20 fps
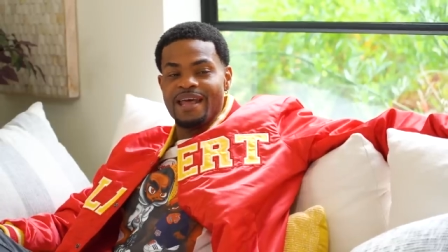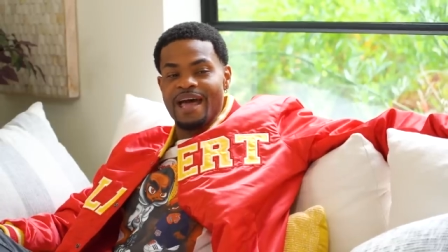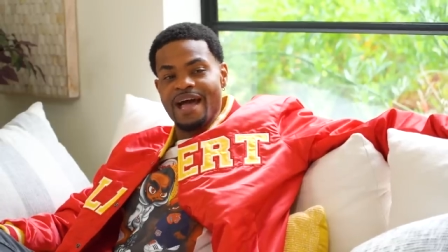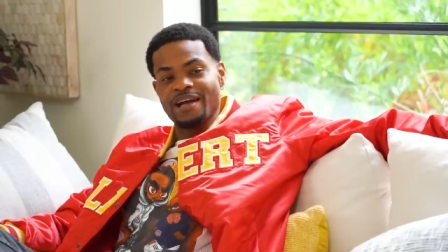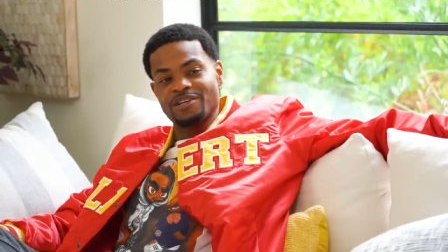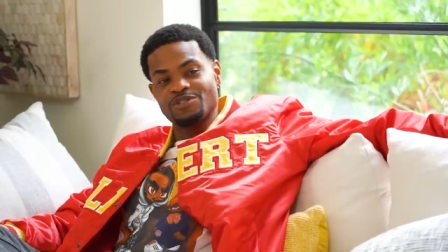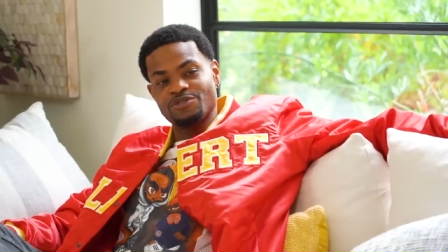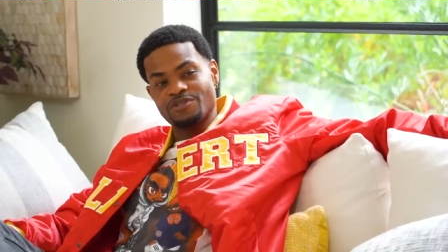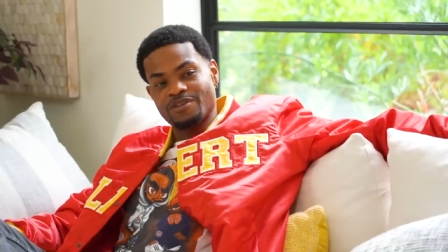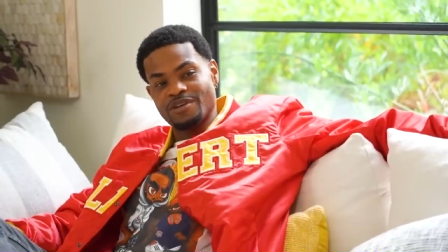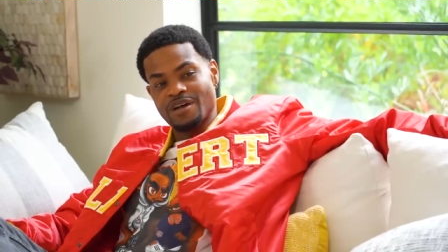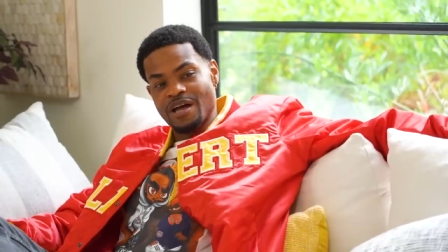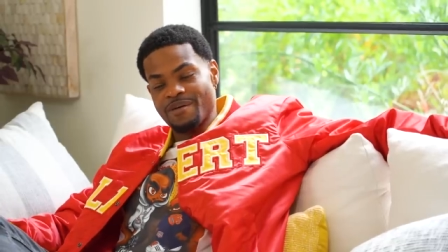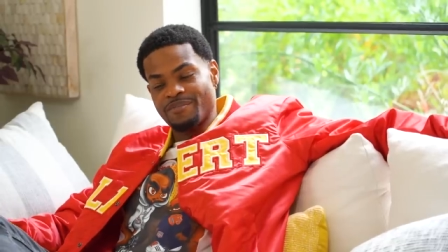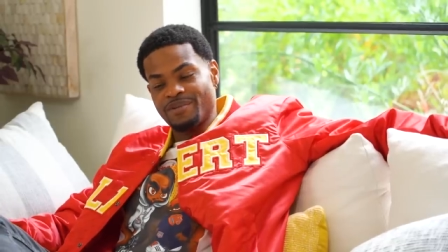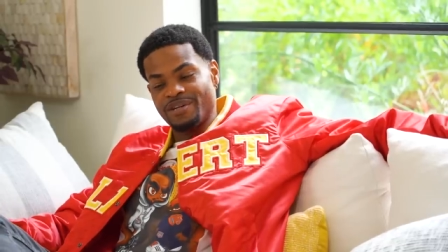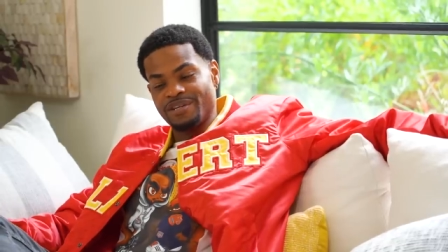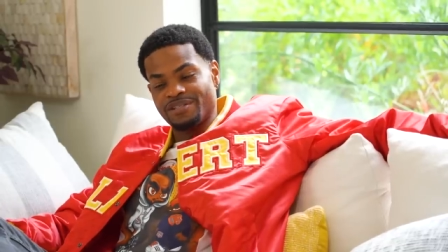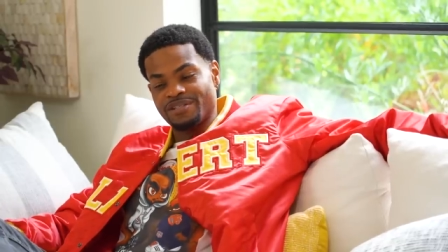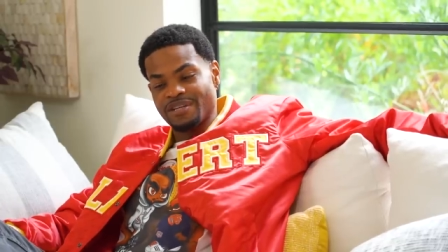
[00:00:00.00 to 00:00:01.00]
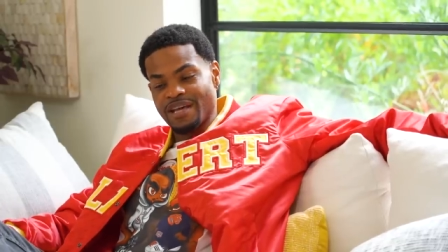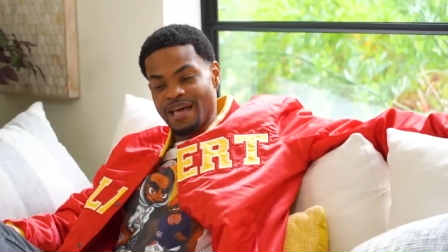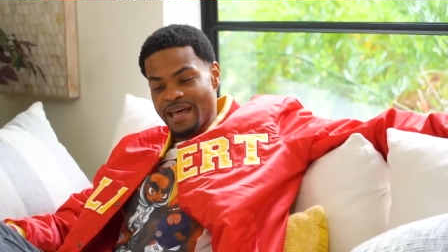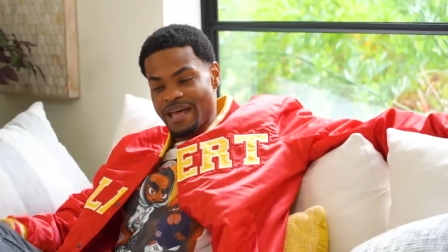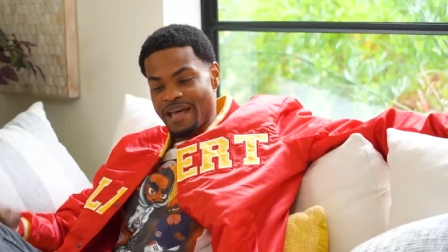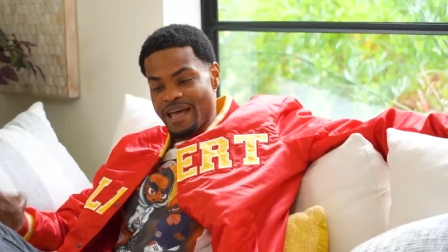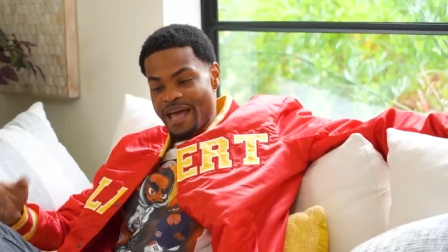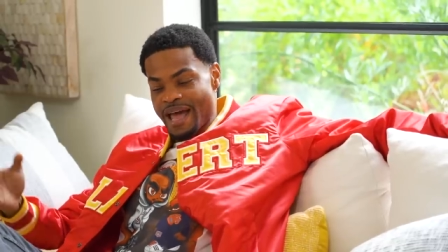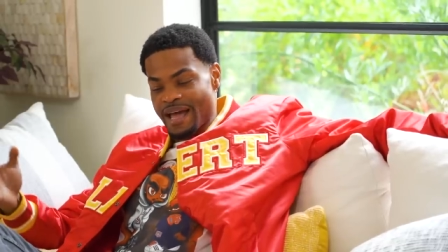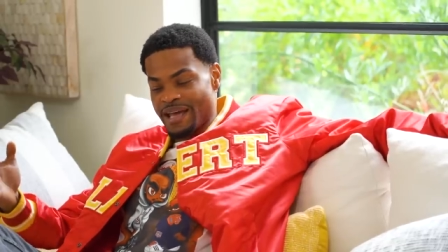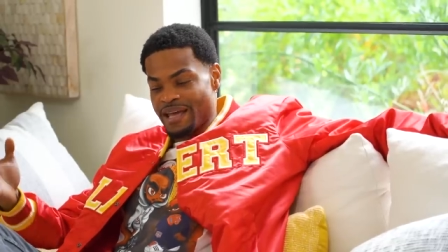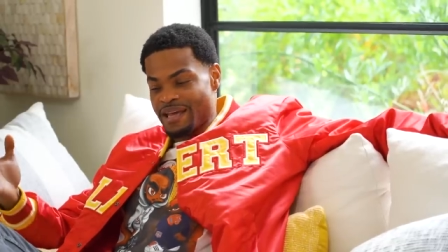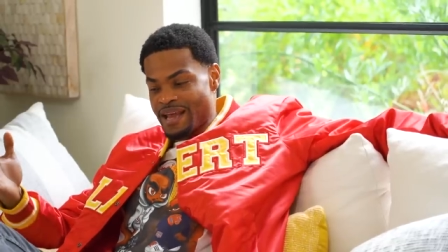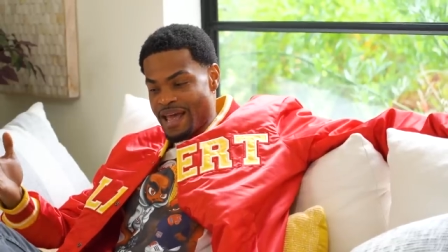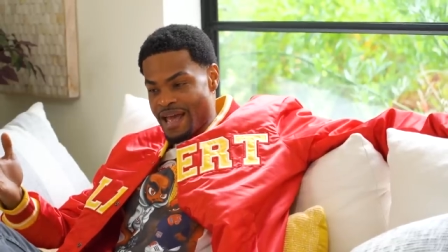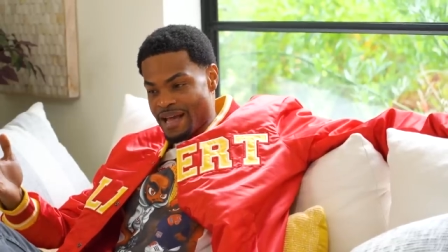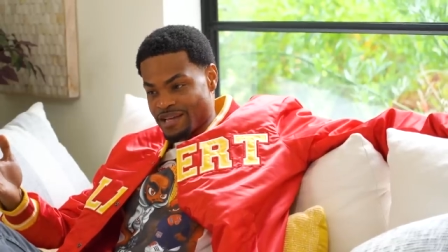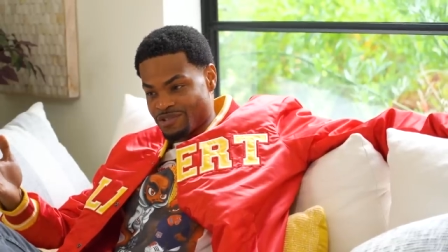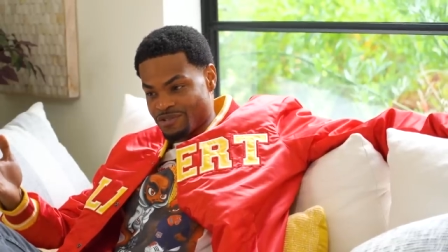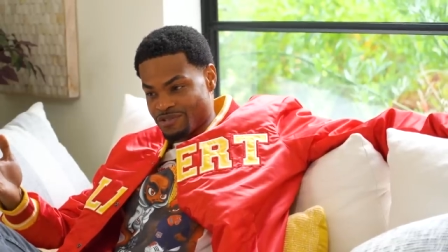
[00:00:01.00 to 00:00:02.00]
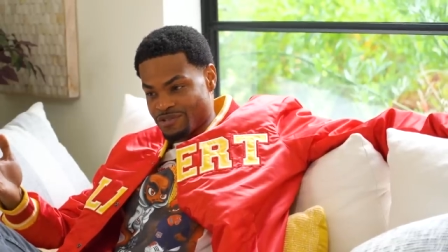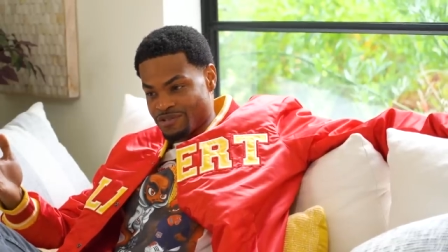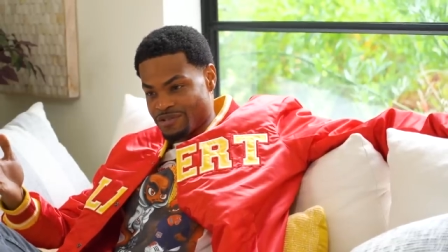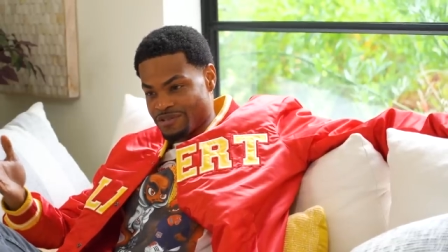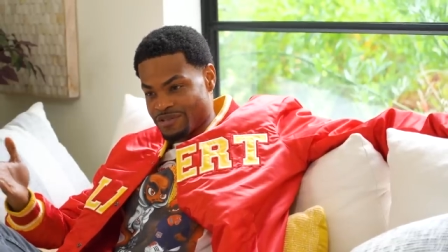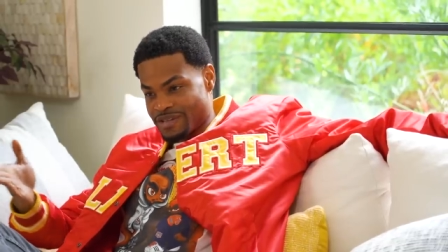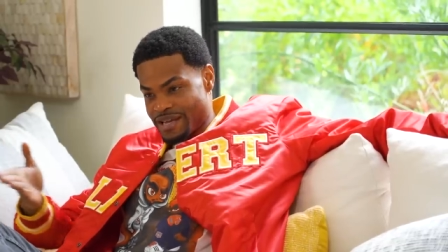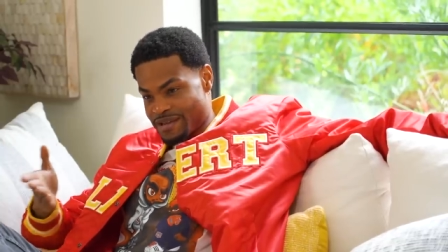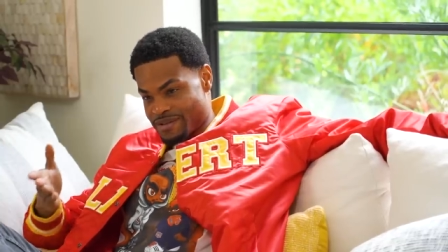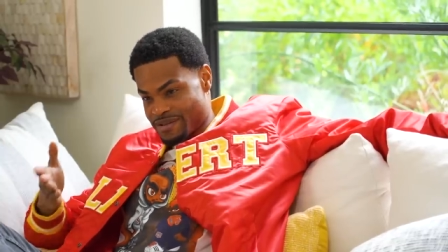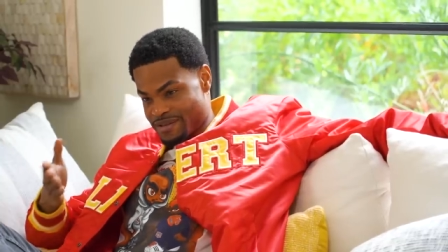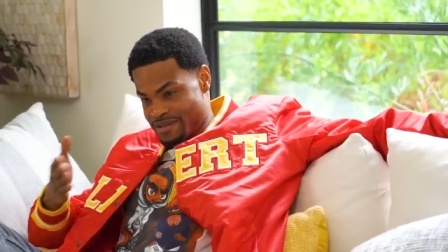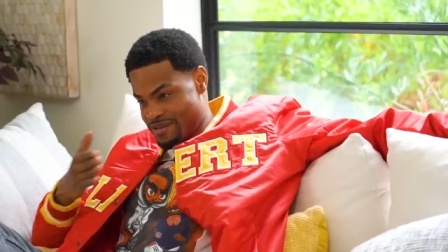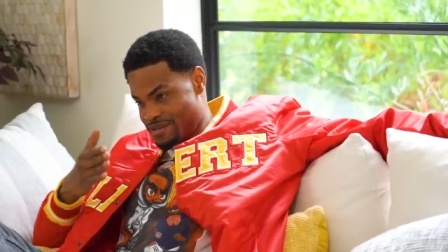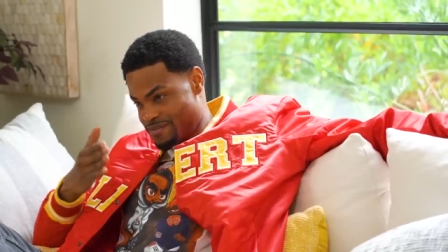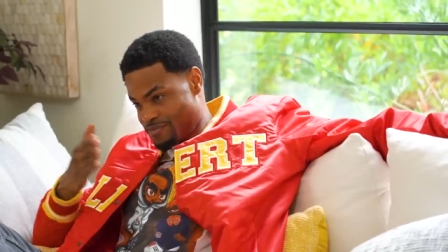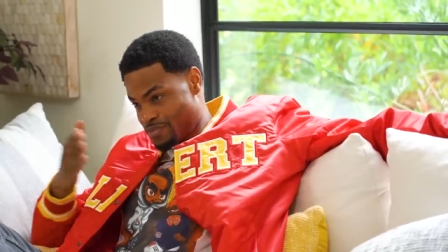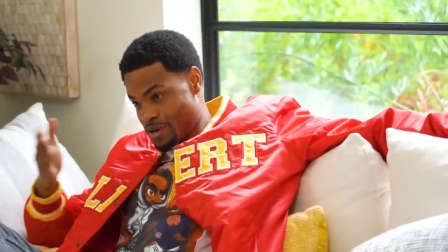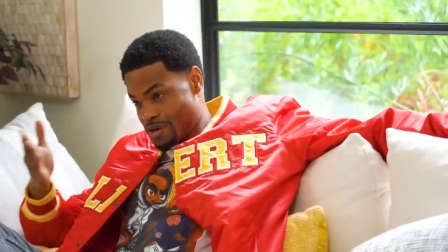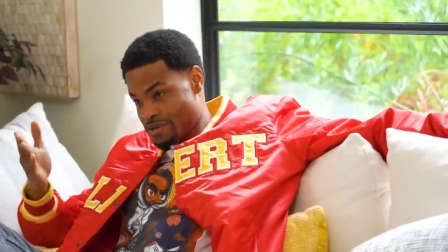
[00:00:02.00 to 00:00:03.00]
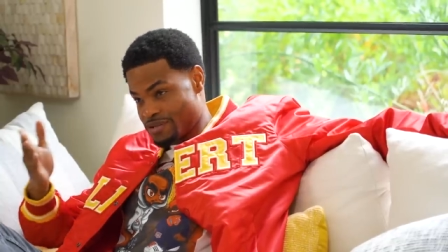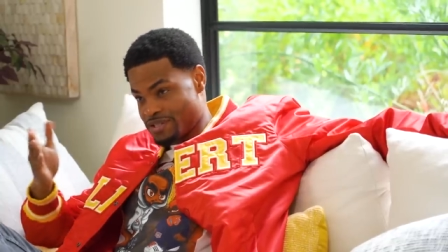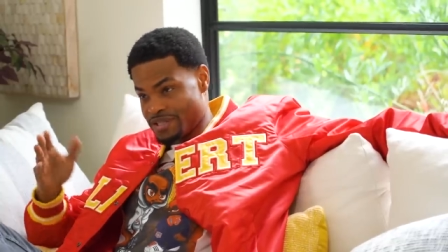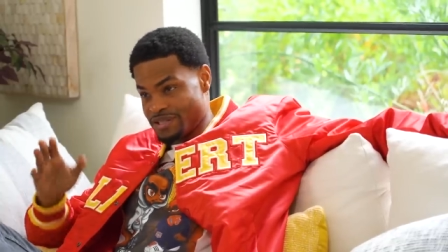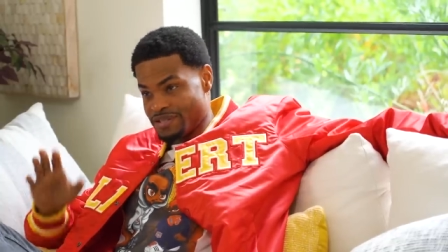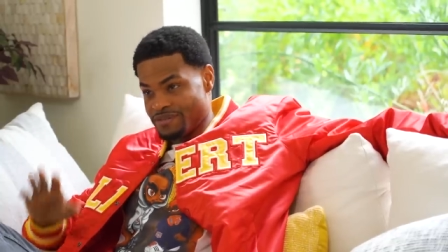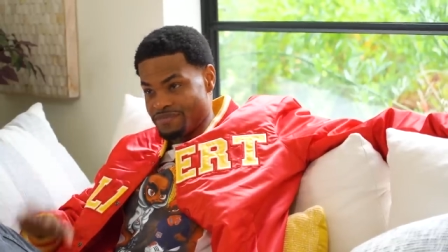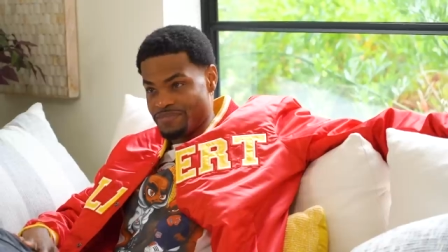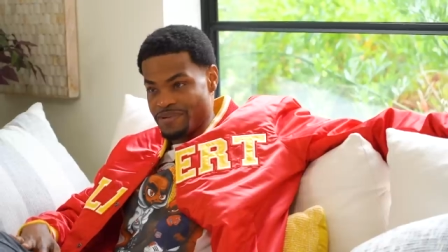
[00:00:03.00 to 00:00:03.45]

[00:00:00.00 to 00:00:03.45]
actual comedy, in actual, like in person,